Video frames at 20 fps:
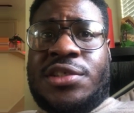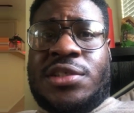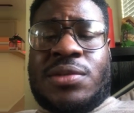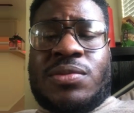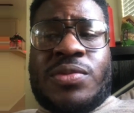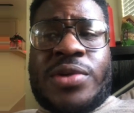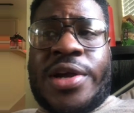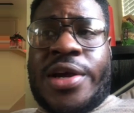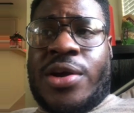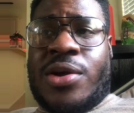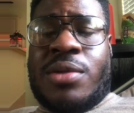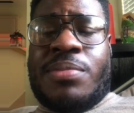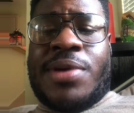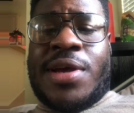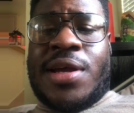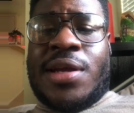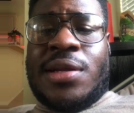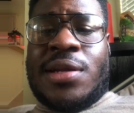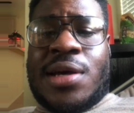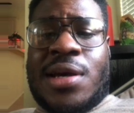when I go to bed
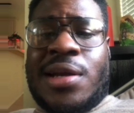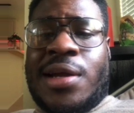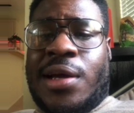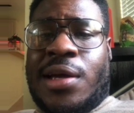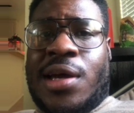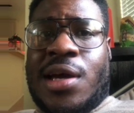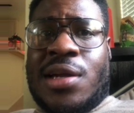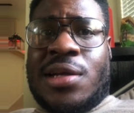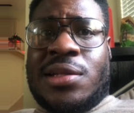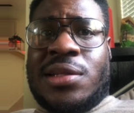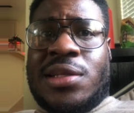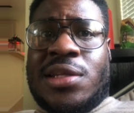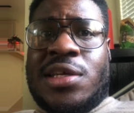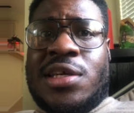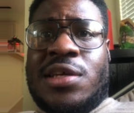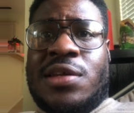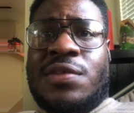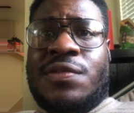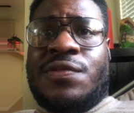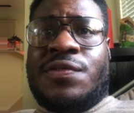at night, I kind of
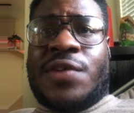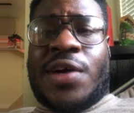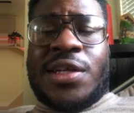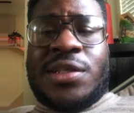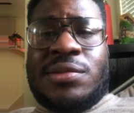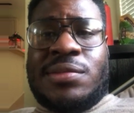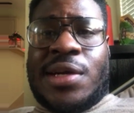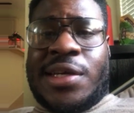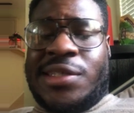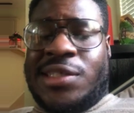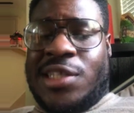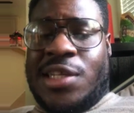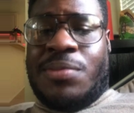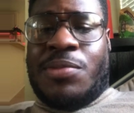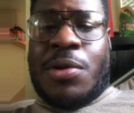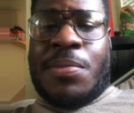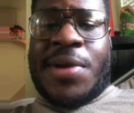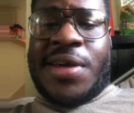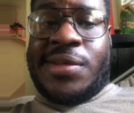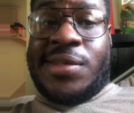leave. I sleep
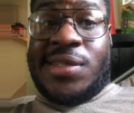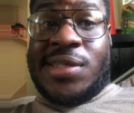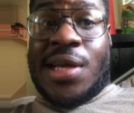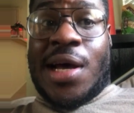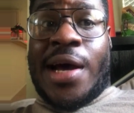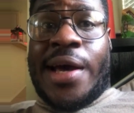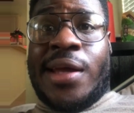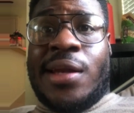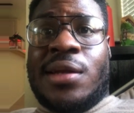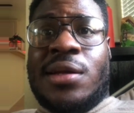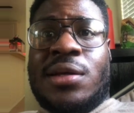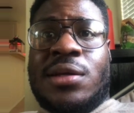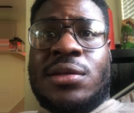on my side.